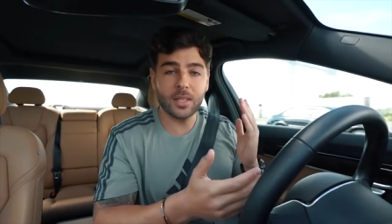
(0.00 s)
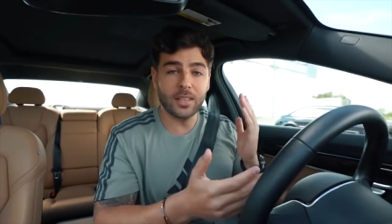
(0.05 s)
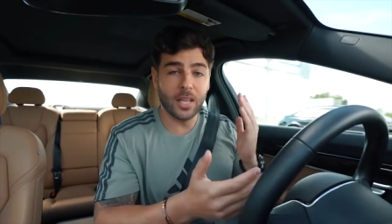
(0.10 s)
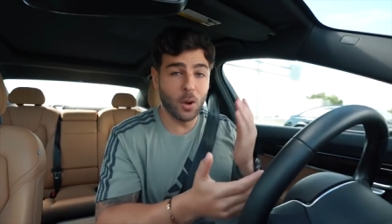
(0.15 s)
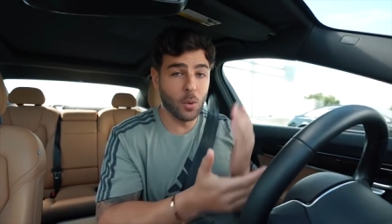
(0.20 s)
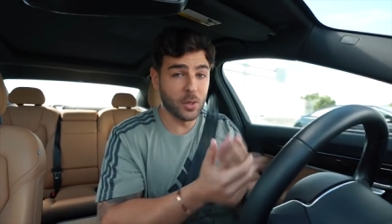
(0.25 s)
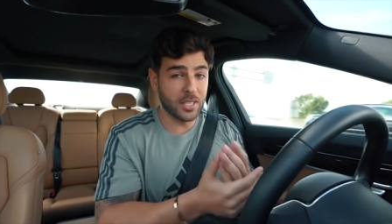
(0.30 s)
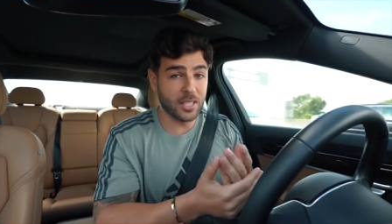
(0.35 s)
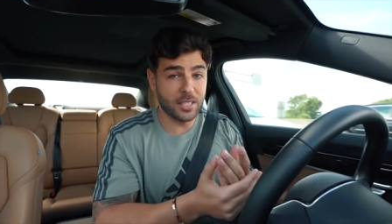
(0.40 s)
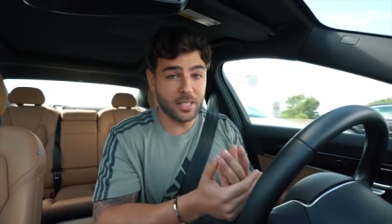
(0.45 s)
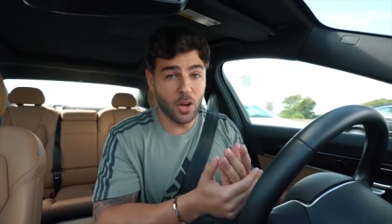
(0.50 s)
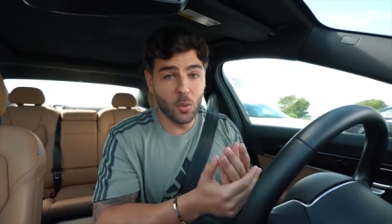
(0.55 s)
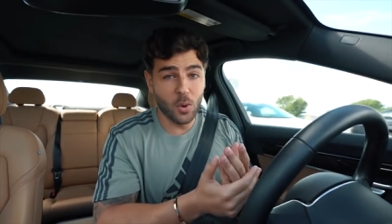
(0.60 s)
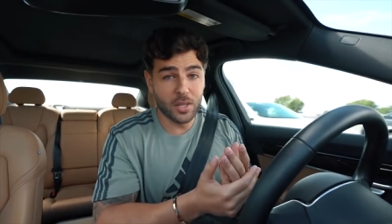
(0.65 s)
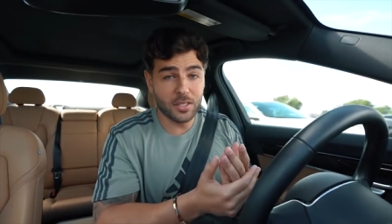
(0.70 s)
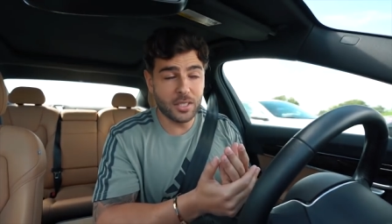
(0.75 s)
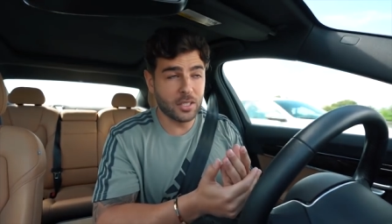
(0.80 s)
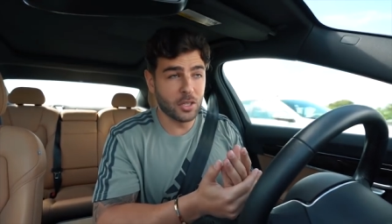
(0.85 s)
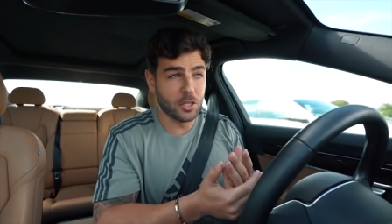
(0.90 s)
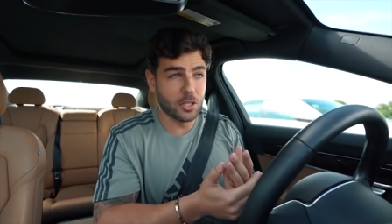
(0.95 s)
Now, what they don't
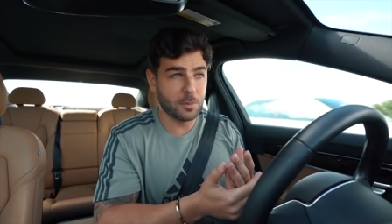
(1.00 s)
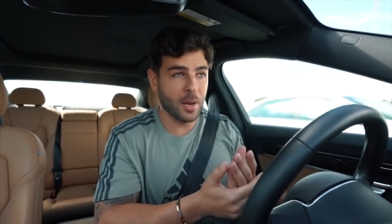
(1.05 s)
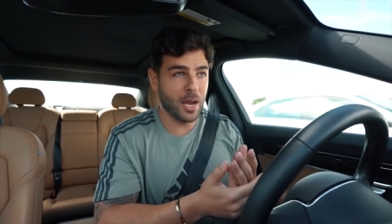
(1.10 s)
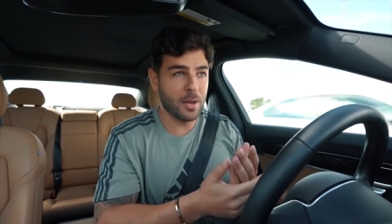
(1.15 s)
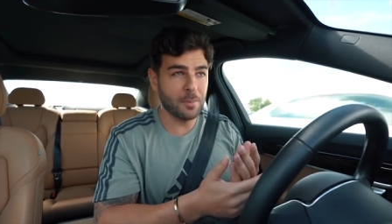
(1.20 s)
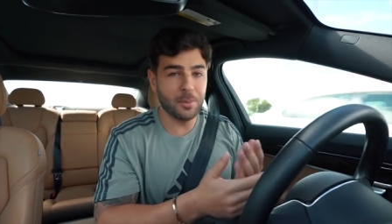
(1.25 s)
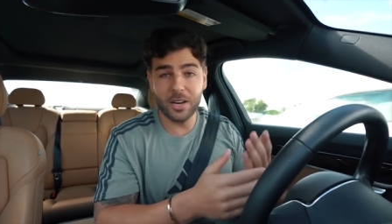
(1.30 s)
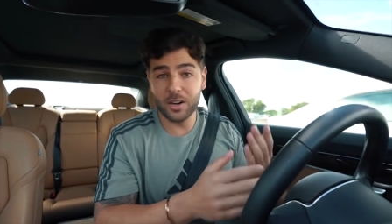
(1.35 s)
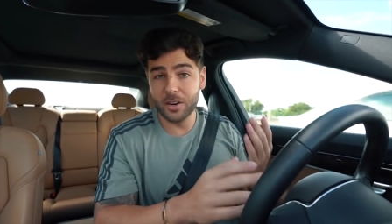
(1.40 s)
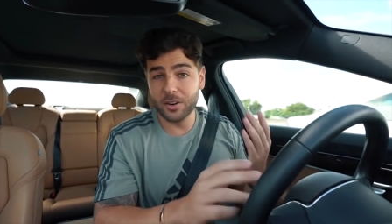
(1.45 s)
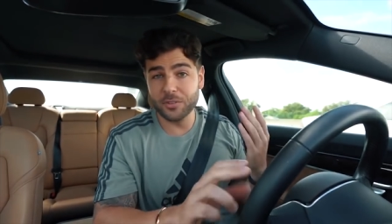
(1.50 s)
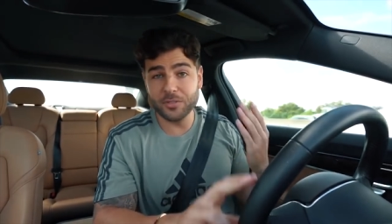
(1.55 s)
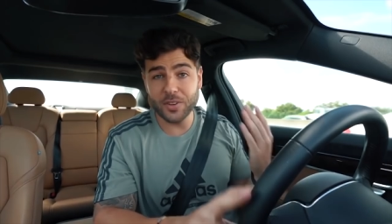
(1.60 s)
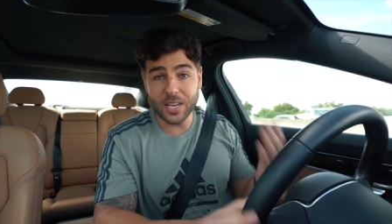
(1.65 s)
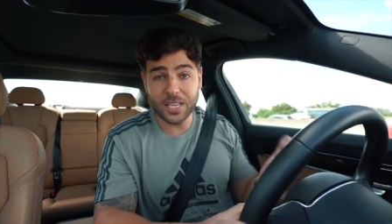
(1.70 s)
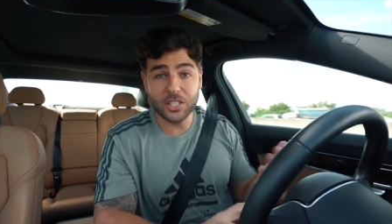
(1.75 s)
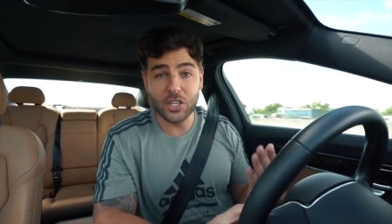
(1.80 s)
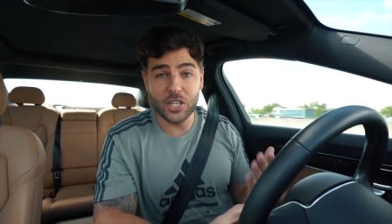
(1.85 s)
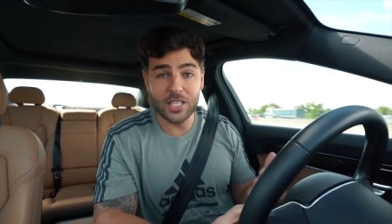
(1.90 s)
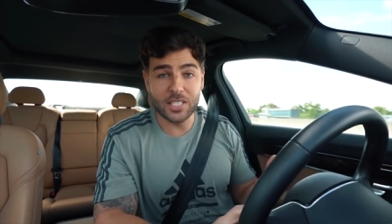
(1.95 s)
want to do is buy a pair of
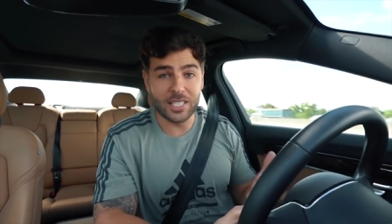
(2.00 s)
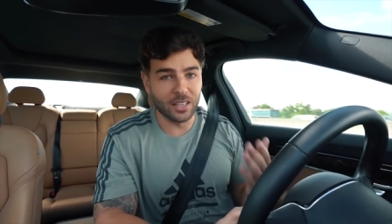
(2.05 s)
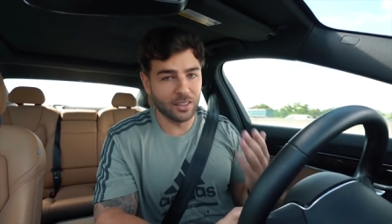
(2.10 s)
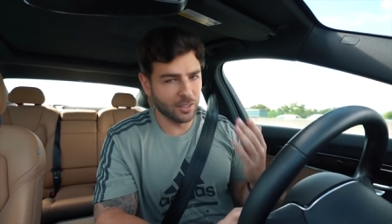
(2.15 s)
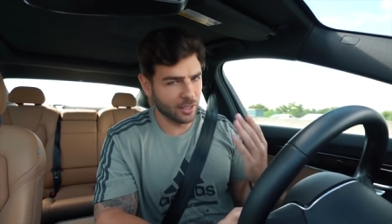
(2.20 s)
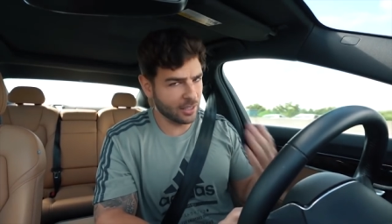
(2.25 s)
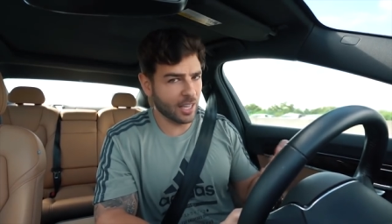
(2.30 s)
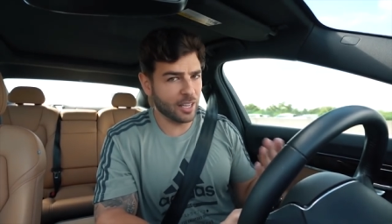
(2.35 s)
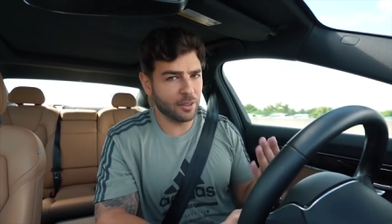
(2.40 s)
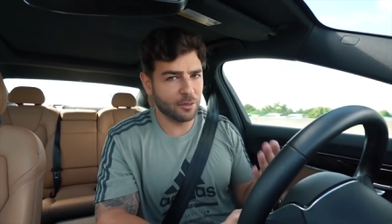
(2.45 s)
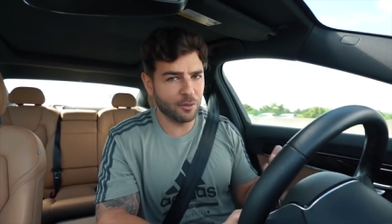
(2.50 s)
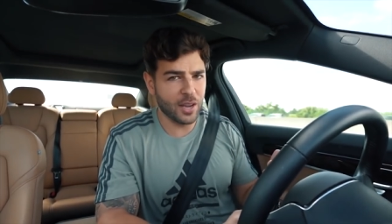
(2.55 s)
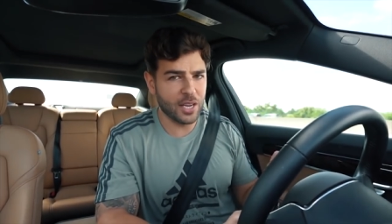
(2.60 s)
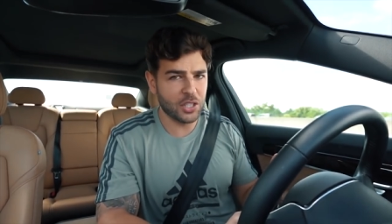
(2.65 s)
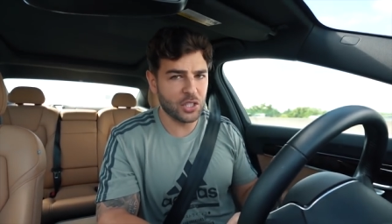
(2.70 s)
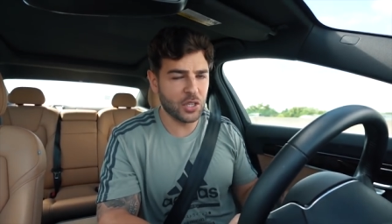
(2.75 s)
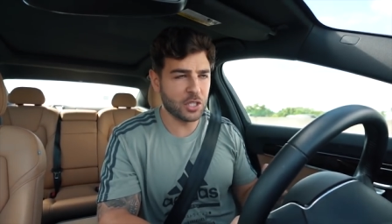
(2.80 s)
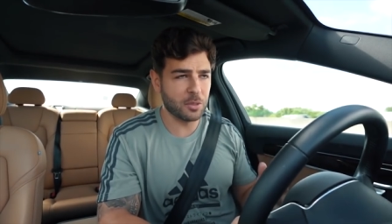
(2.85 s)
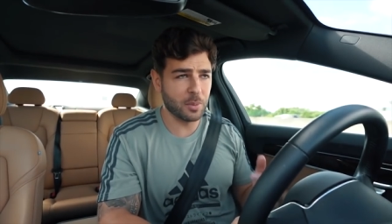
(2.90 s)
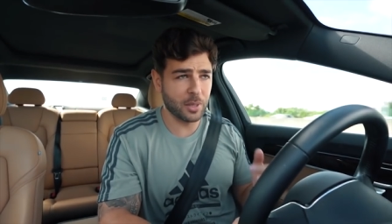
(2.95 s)
fake jeans that look like
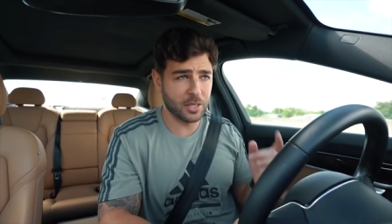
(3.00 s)
fake jeans,